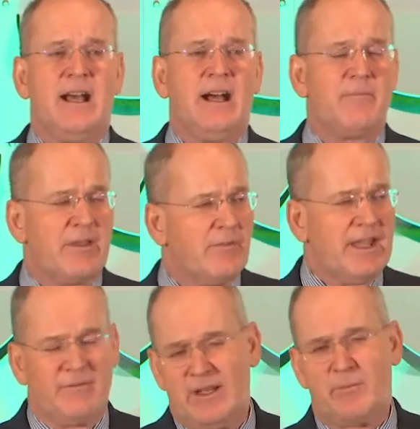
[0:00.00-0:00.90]
and we
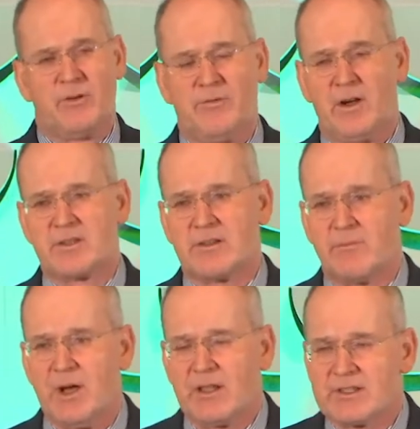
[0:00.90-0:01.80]
have a number of folks, so
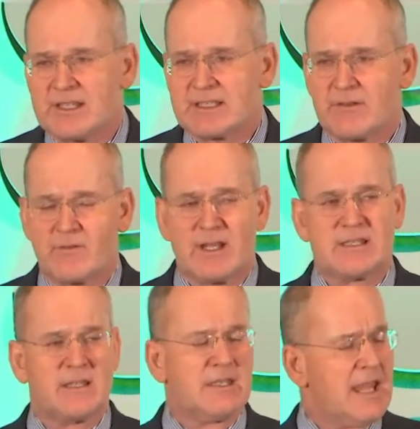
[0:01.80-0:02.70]
apologies to the
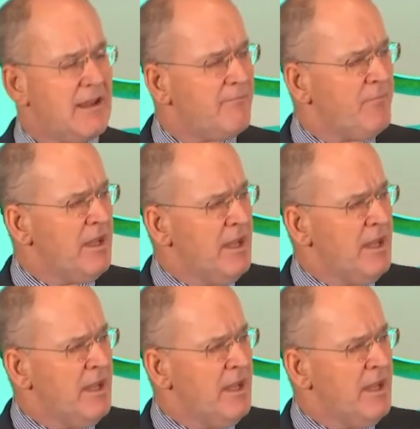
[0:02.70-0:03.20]
rest of the team,